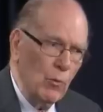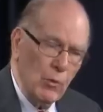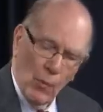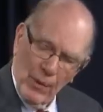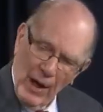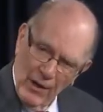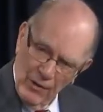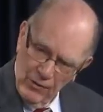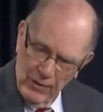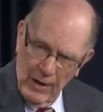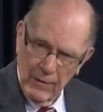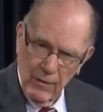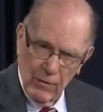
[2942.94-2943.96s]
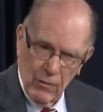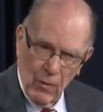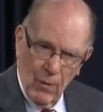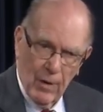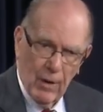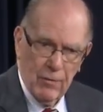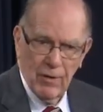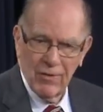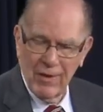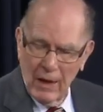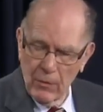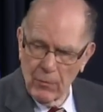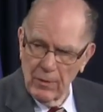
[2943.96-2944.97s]
don't understand the story are just
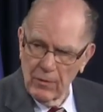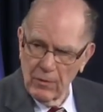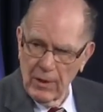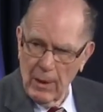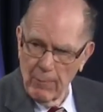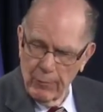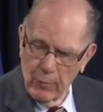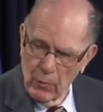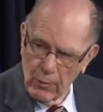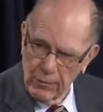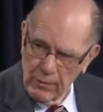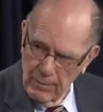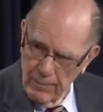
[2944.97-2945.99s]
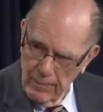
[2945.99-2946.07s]
ignorant or damn fools.